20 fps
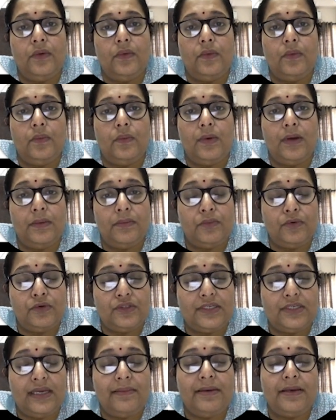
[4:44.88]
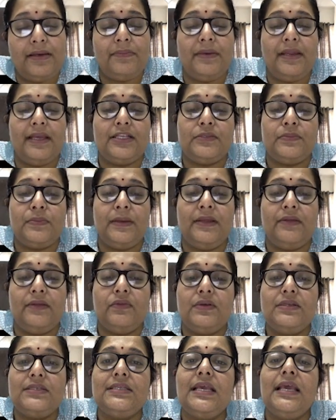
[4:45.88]
One more time, let me explain
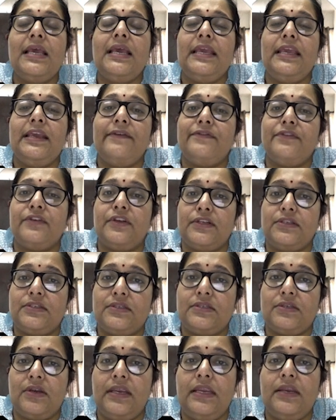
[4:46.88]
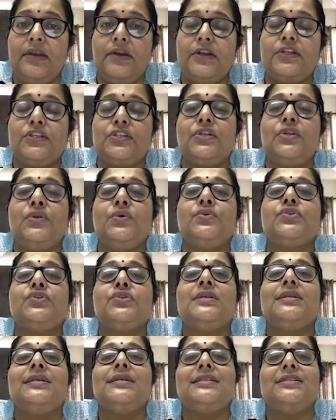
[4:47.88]
this. If the screen
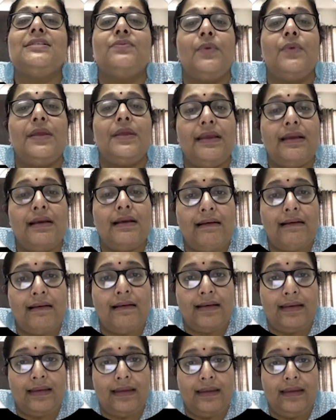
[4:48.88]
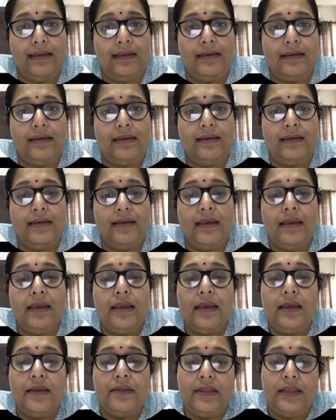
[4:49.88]
resolution is very high,
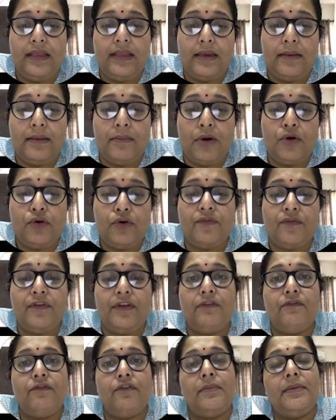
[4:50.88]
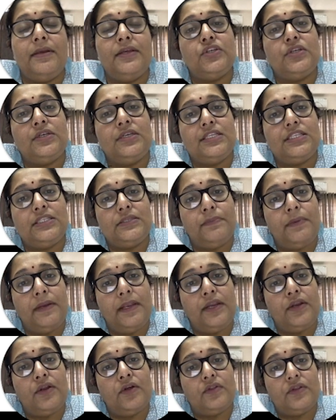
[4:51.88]
the amount of information
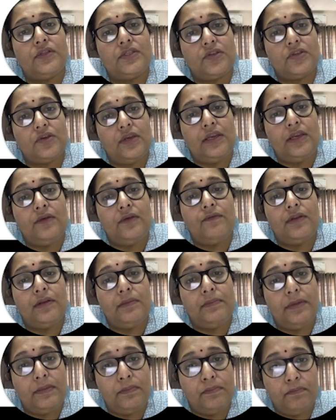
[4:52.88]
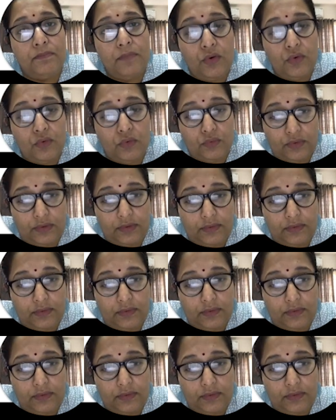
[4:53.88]
displayed on the screen will be more.